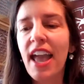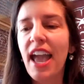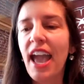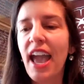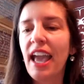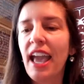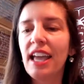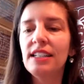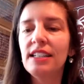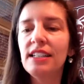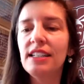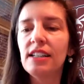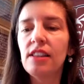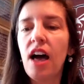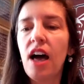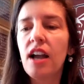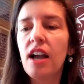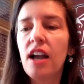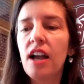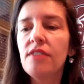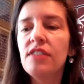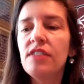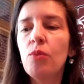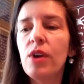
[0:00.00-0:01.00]
And a lot
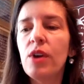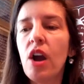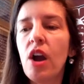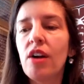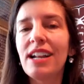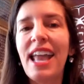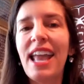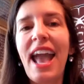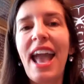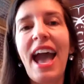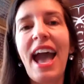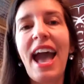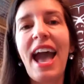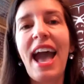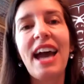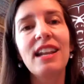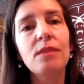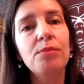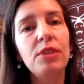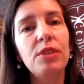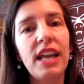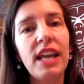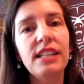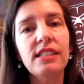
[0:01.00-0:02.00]
of them we already had in
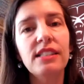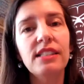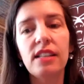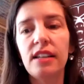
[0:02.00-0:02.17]
place,